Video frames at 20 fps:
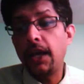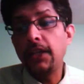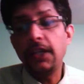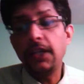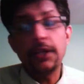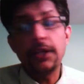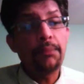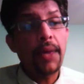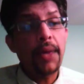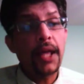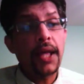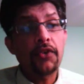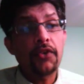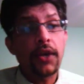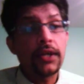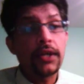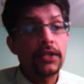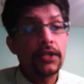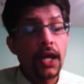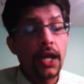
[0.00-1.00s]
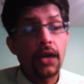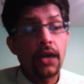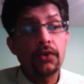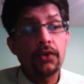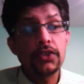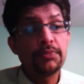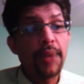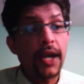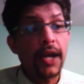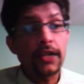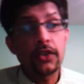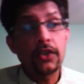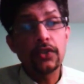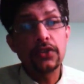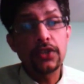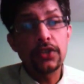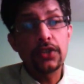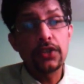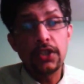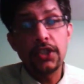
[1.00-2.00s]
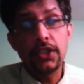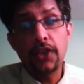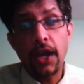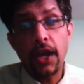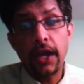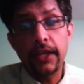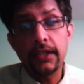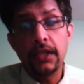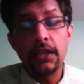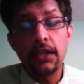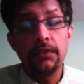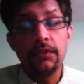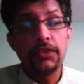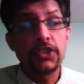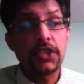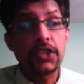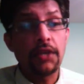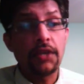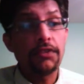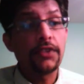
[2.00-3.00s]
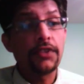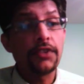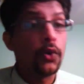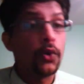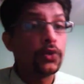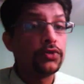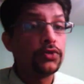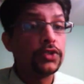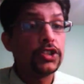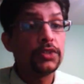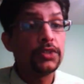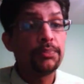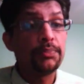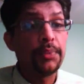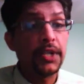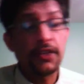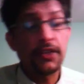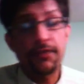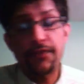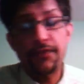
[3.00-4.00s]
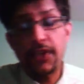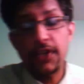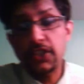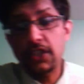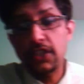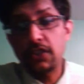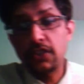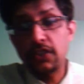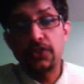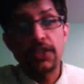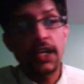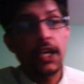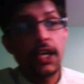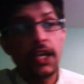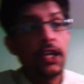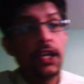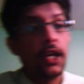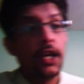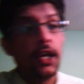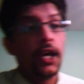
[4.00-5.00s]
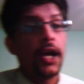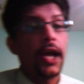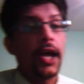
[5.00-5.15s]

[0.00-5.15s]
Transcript: Ian Bell right now is batting on 39 with 7 fours, which is pretty refreshing to see.